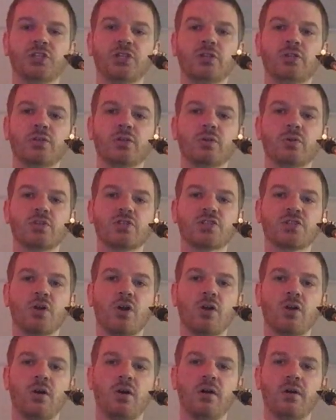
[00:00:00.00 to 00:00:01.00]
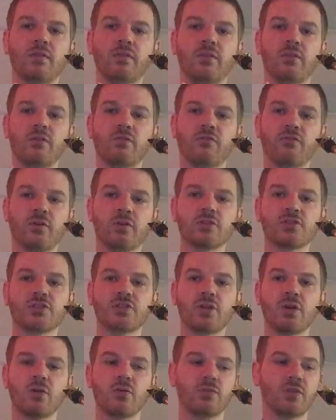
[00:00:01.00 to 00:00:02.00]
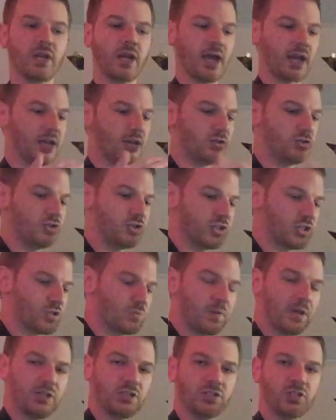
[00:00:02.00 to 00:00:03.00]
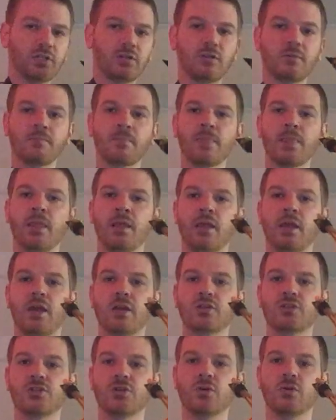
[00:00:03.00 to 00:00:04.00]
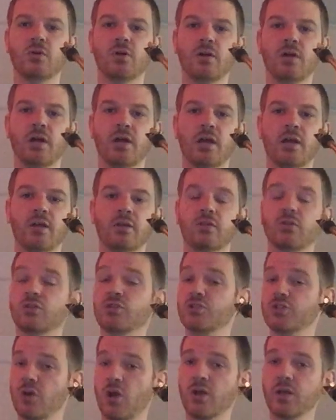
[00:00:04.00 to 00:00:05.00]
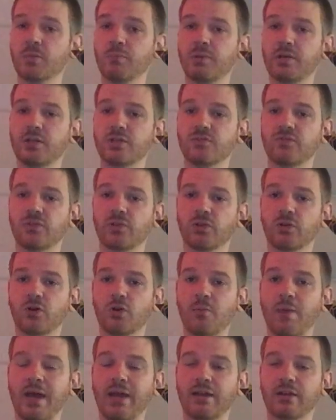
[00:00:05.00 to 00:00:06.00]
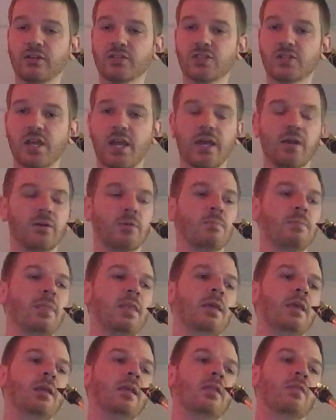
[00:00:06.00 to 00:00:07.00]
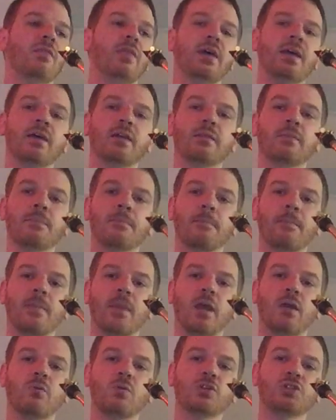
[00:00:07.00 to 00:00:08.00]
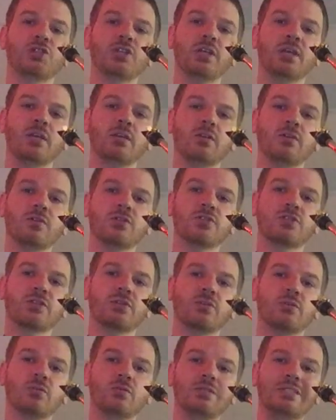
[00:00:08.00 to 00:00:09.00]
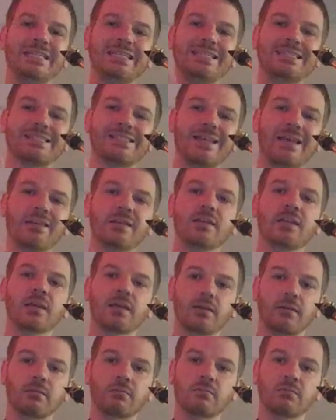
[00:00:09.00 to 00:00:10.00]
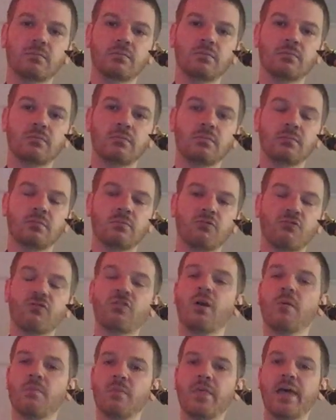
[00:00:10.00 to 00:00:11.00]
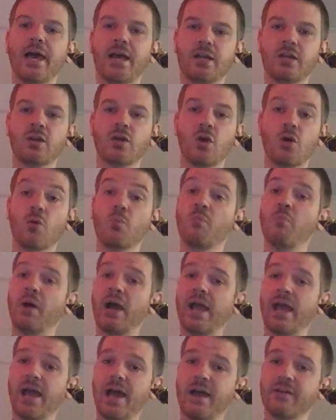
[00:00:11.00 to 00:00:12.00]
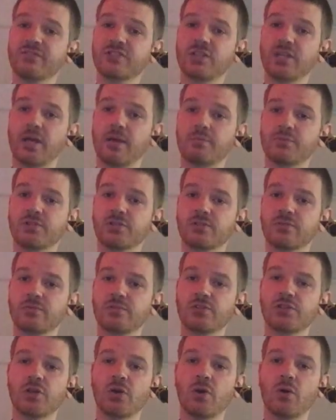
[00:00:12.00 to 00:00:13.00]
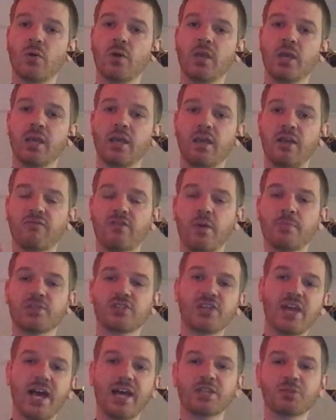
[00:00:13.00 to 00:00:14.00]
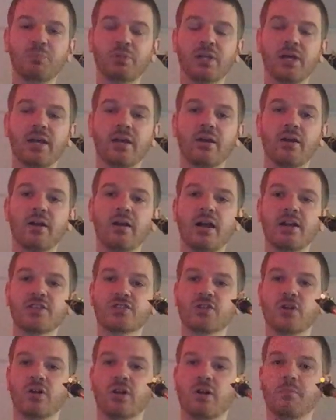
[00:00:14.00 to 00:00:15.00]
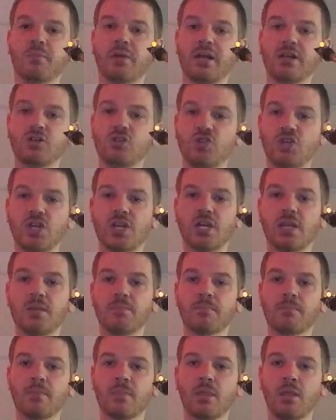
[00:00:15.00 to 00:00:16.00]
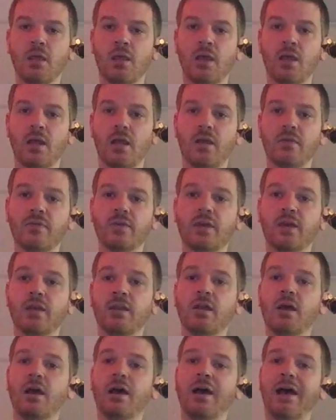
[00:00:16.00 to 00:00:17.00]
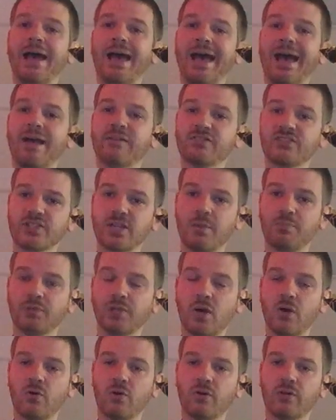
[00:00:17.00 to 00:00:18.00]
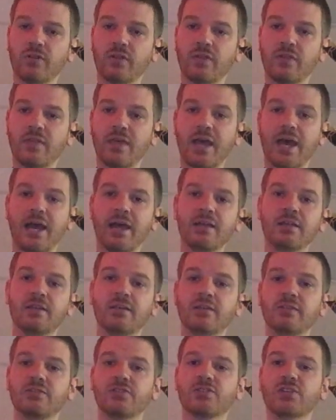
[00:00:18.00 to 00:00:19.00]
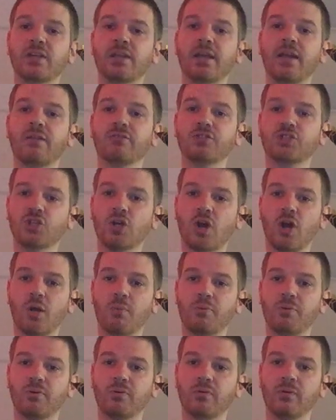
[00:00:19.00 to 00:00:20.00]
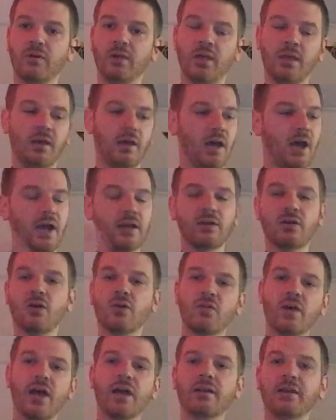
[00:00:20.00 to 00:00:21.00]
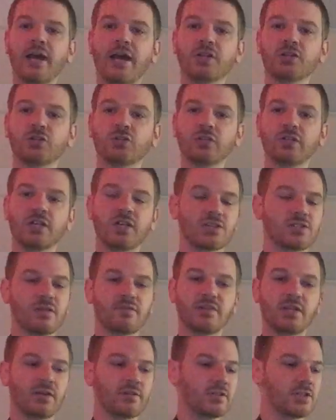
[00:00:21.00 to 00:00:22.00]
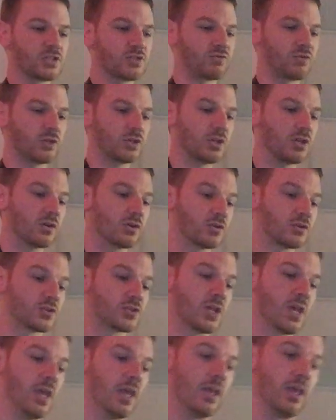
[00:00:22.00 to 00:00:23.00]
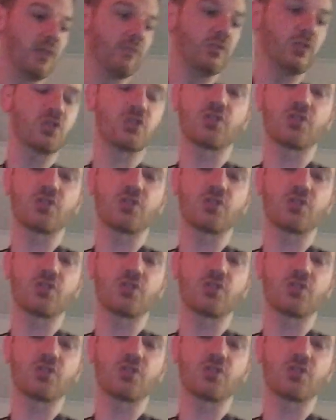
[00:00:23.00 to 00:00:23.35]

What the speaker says: you to do is start on the first note that I had just mentioned as your starting pitch for the chromatic scale. Then I want you to get used to descending from that note by half steps. So if I'm a sax player, I start my G, and then a half step lower than that is an F sharp. I know that naturally because I've done this for years. If you